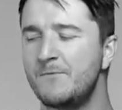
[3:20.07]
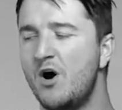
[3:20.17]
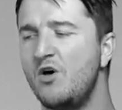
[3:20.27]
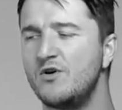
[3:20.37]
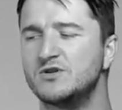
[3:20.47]

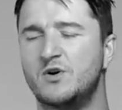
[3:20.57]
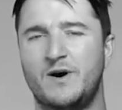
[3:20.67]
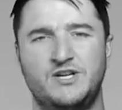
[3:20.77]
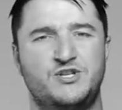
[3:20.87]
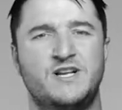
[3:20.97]
All those
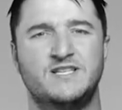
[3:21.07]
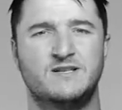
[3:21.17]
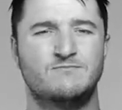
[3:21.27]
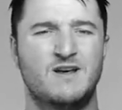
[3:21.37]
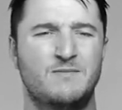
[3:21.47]
questions.
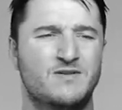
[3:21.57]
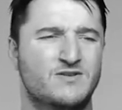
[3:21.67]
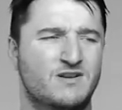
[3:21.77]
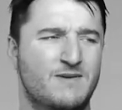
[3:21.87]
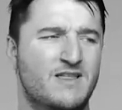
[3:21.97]
And maybe
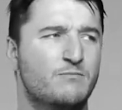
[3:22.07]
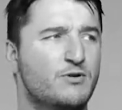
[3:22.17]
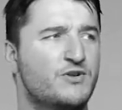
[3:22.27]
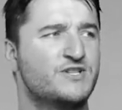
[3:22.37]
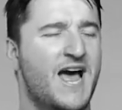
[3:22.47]
there's something out of the
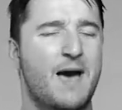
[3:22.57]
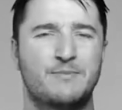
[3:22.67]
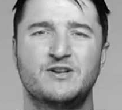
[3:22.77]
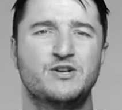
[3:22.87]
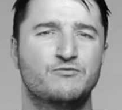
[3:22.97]
blue that just
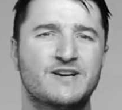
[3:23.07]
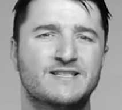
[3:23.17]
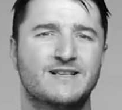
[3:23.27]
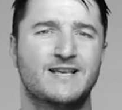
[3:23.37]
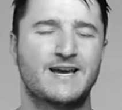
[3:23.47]
happened to you
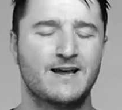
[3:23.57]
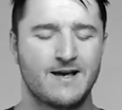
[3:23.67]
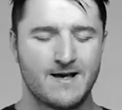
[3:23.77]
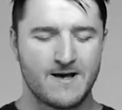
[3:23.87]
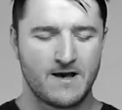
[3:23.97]
recently,
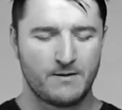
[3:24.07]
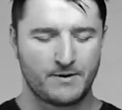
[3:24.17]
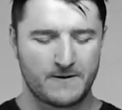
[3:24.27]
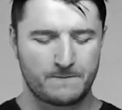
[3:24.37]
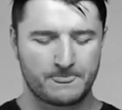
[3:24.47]

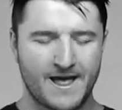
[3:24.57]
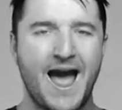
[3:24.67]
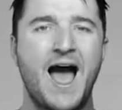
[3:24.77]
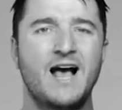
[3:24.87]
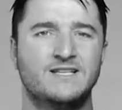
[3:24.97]
but
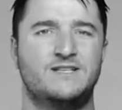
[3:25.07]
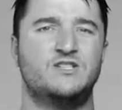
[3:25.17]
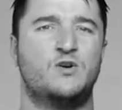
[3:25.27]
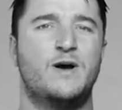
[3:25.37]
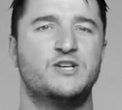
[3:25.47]
ask
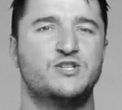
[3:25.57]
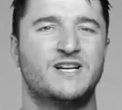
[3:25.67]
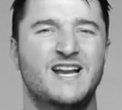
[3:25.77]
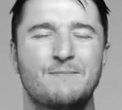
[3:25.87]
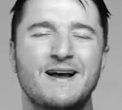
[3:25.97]
this question.
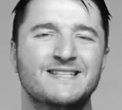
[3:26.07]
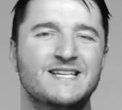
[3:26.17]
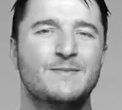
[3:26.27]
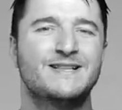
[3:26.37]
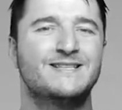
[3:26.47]
And it might
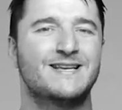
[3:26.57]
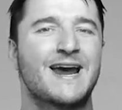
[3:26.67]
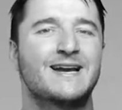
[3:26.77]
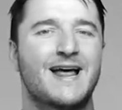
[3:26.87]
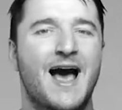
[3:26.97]
seem
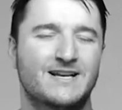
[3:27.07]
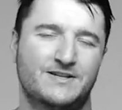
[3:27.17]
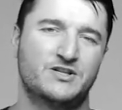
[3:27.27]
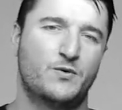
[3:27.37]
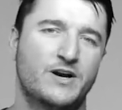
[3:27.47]
insane to ask
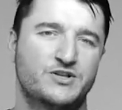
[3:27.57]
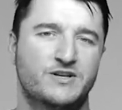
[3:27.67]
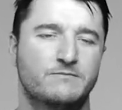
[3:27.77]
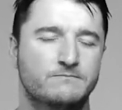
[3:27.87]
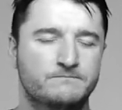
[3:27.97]
this
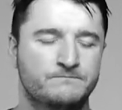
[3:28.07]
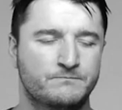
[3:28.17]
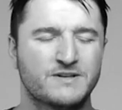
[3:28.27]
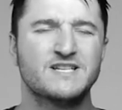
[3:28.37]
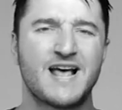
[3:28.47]
question,
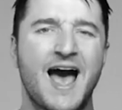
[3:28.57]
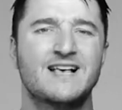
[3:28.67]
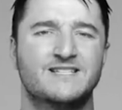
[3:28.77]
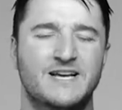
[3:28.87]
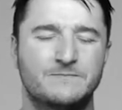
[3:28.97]
but just
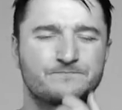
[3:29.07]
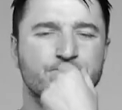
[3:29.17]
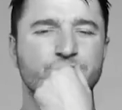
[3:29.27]
ask it.